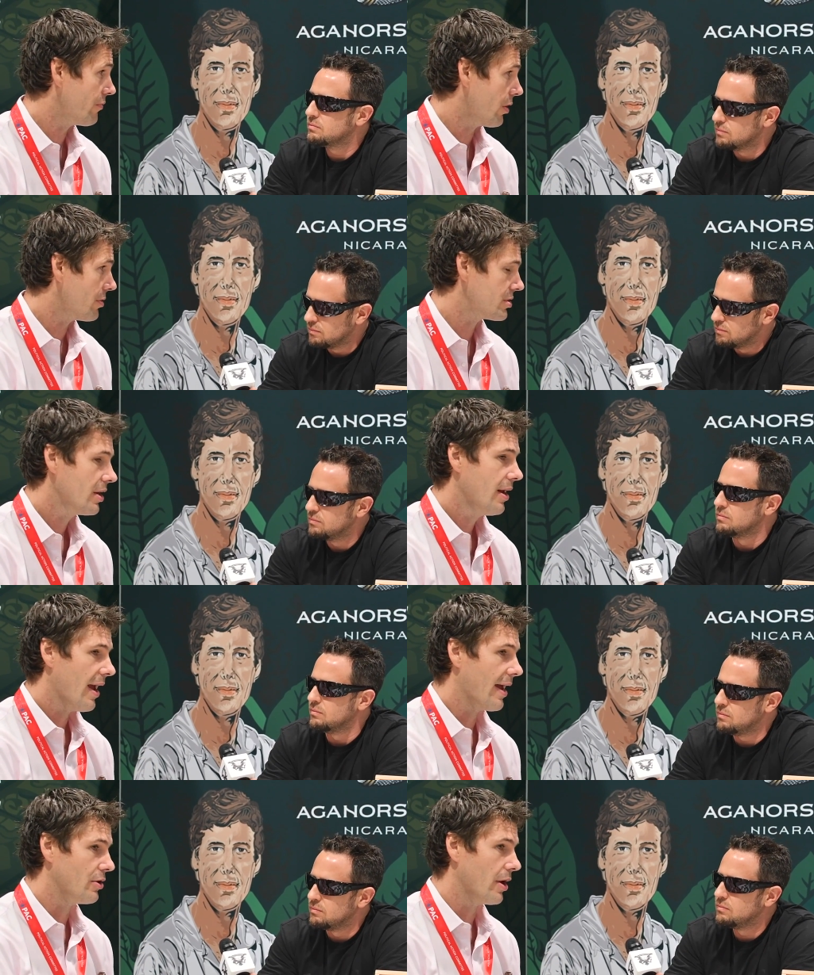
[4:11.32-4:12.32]
Speaker 1: of ours,
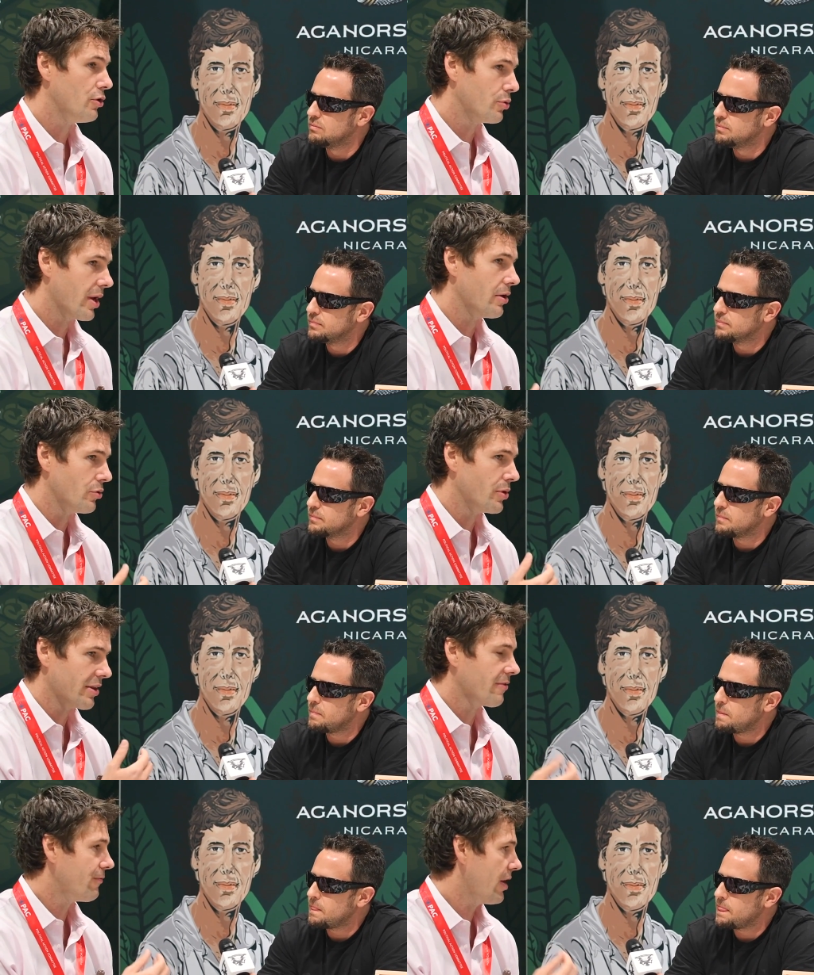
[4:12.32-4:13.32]
mm-hmm. and, and you, you
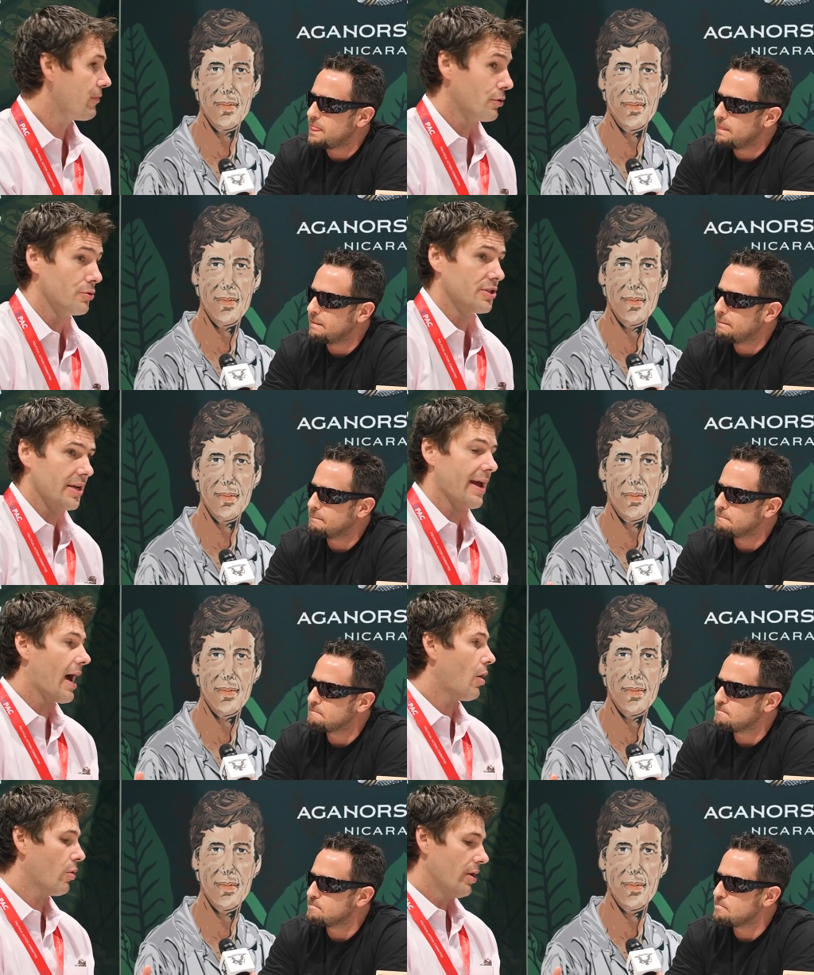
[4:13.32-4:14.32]
get the flavor and you see
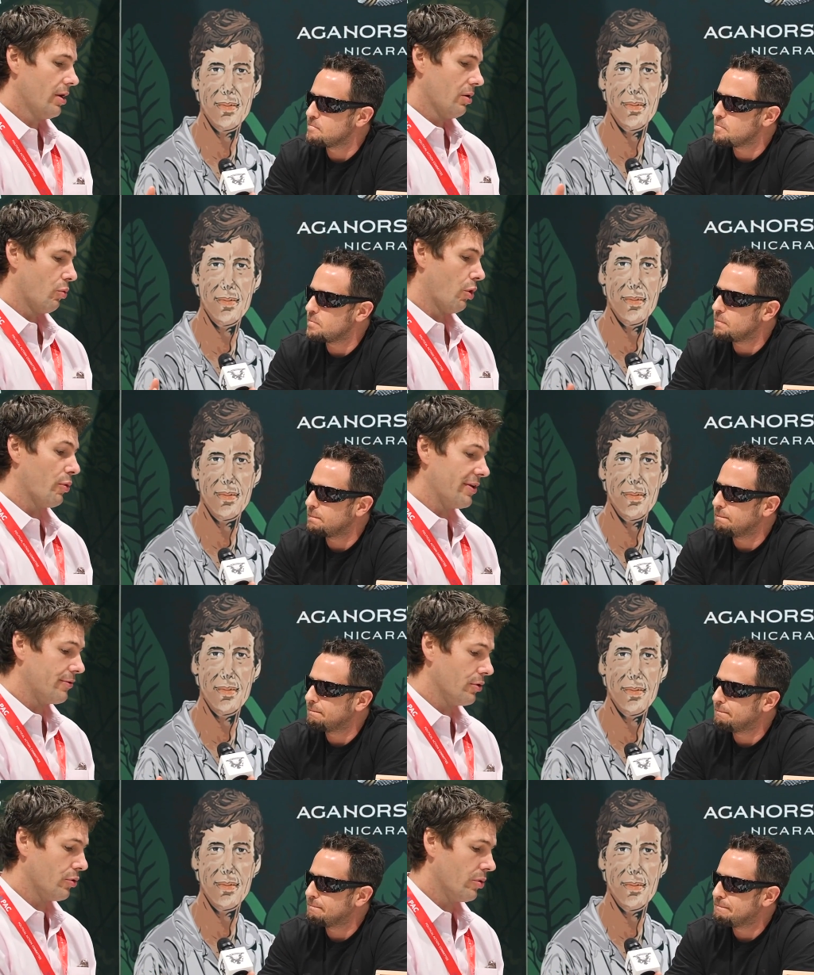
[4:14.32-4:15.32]
how what we
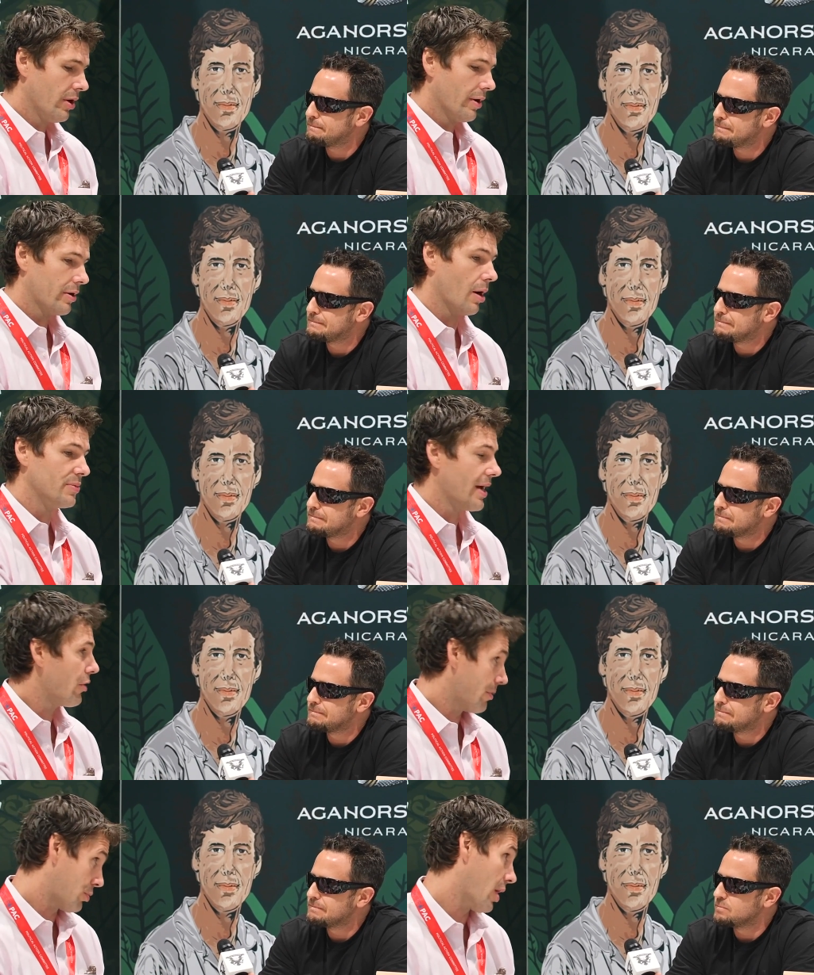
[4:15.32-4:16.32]
do comes out
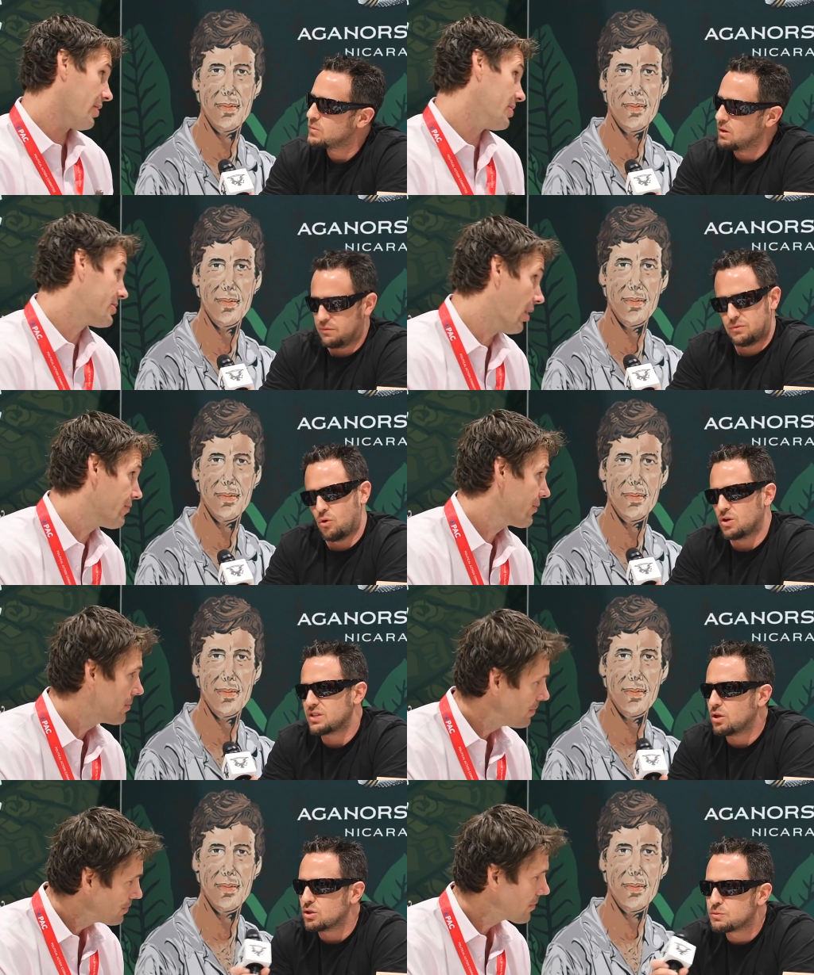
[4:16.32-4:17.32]
in the product itself. Of course,
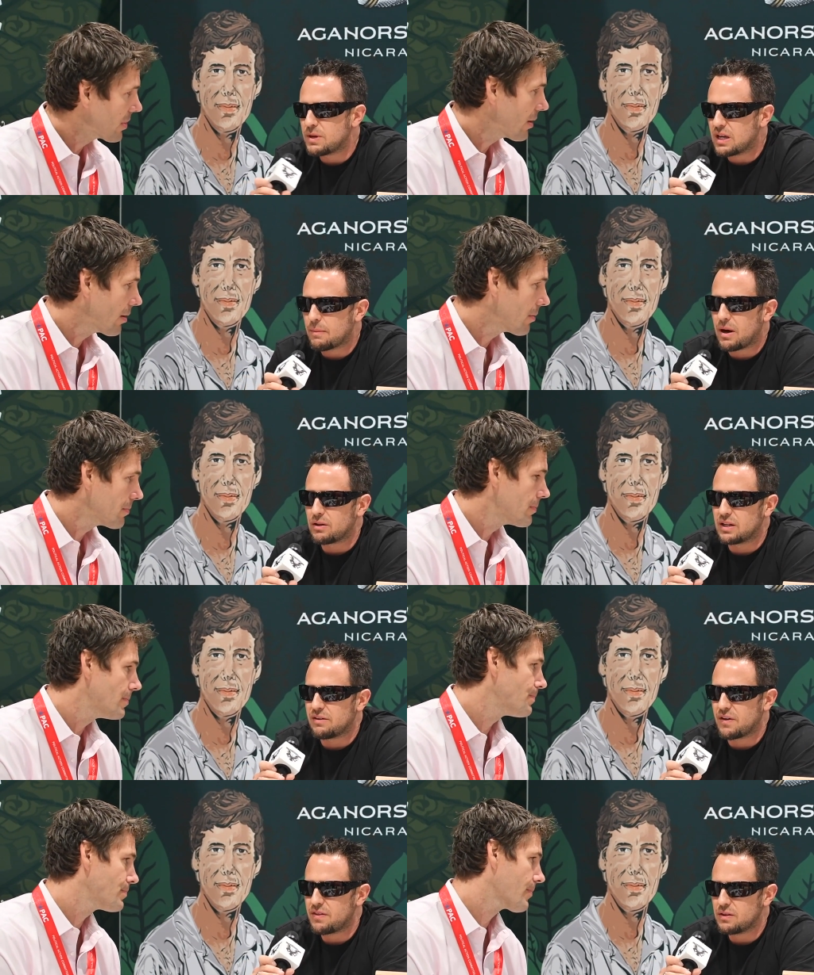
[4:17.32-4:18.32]
you
Speaker 2: know, and speaking about
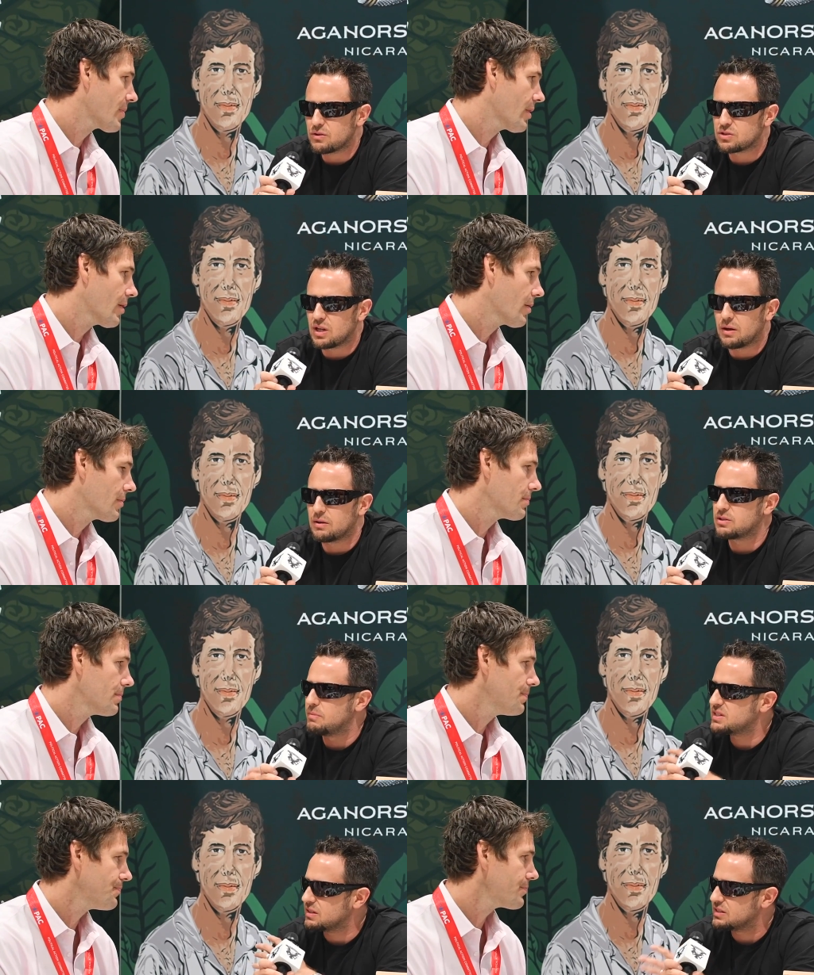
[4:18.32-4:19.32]
leaf, I think there's a, it's a
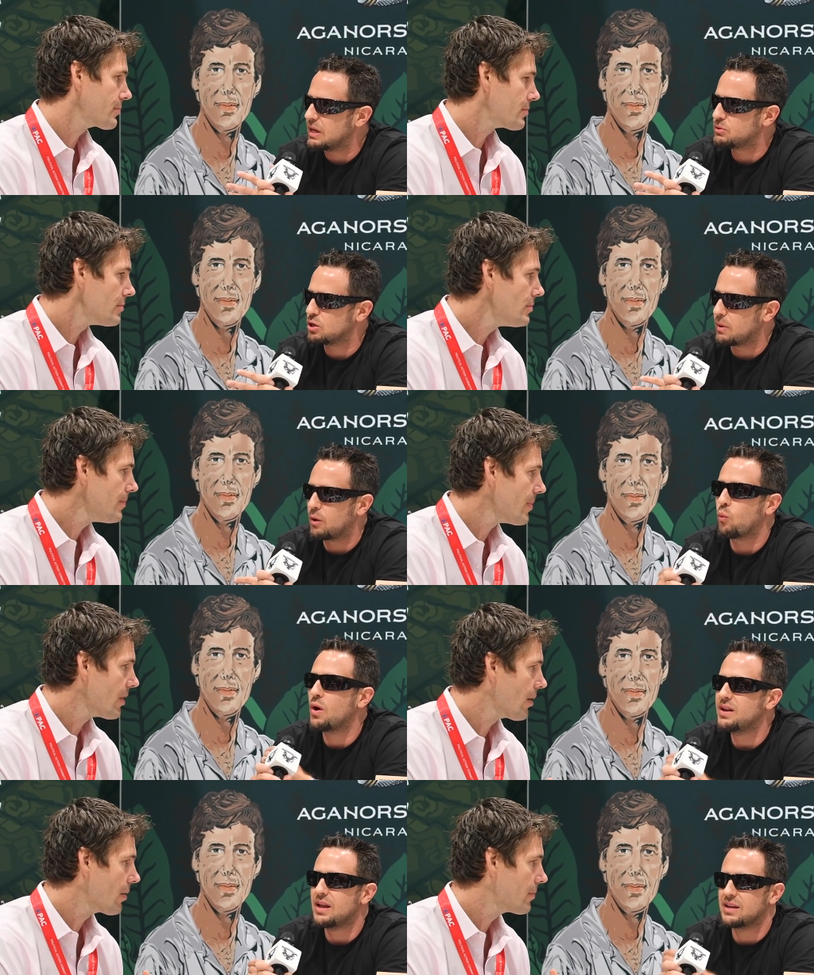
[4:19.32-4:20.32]
misconception about
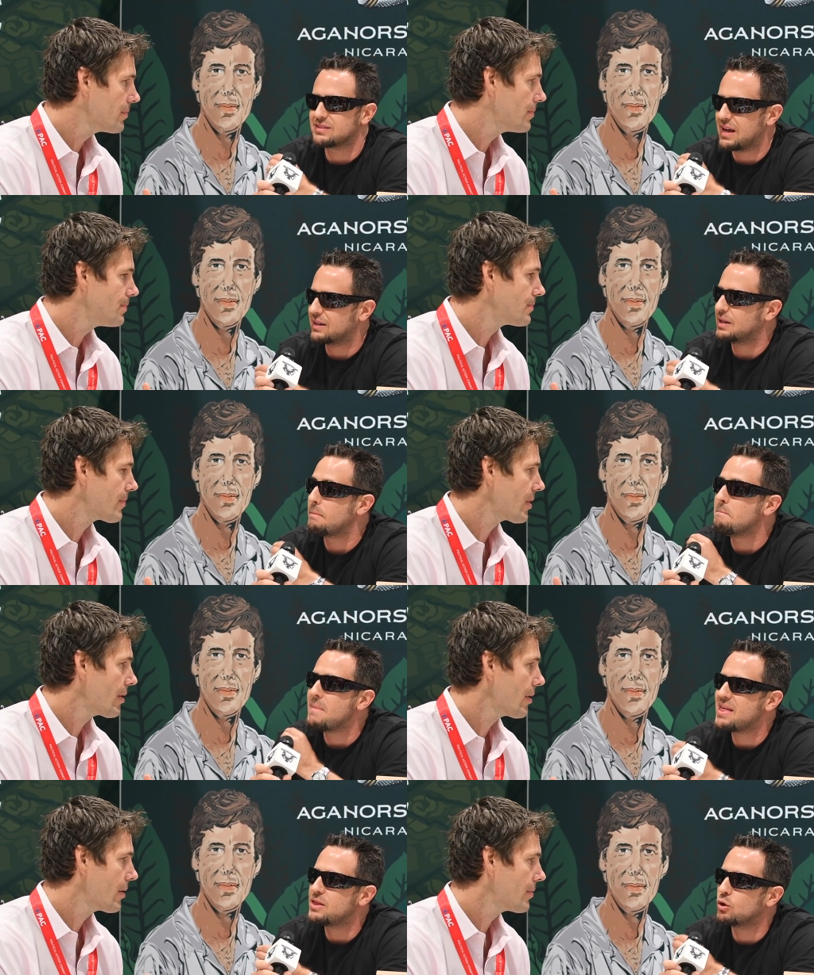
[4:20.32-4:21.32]
what exactly
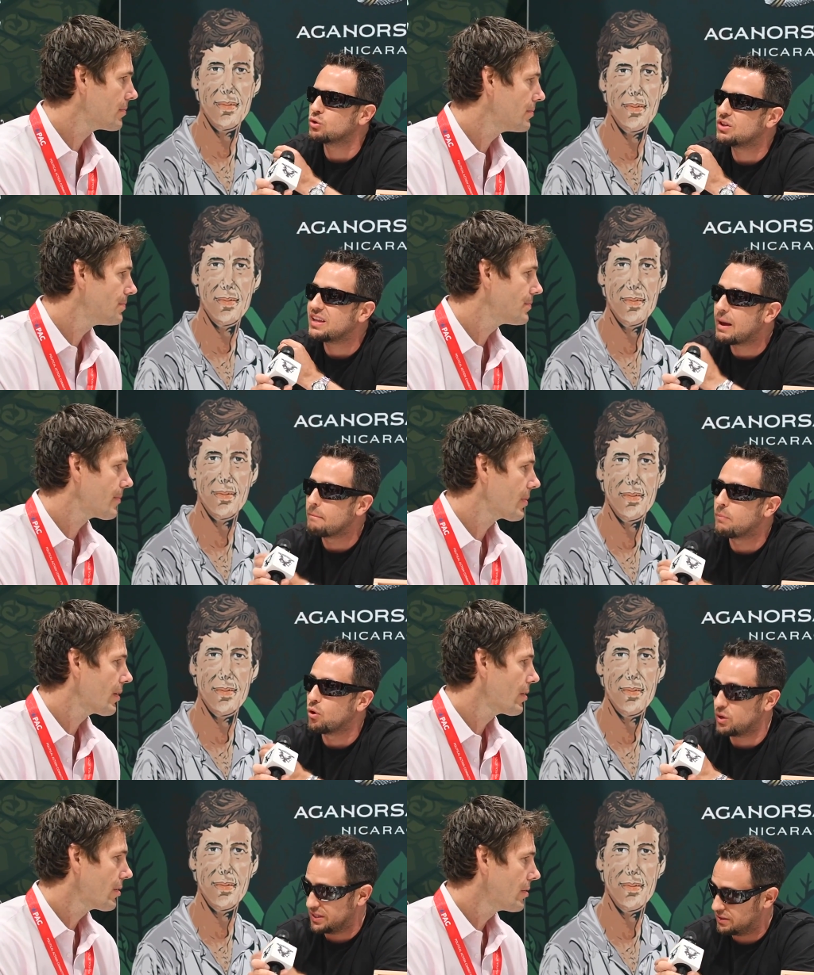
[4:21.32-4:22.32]
medio
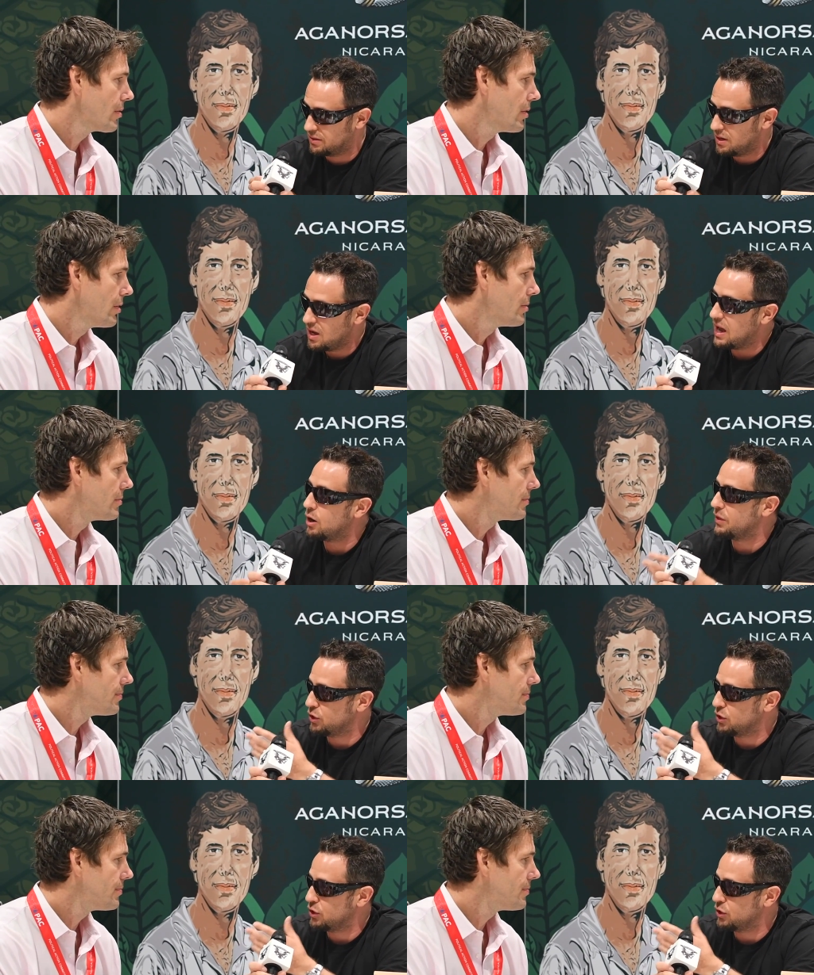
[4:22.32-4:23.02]
tiempo is. And I know that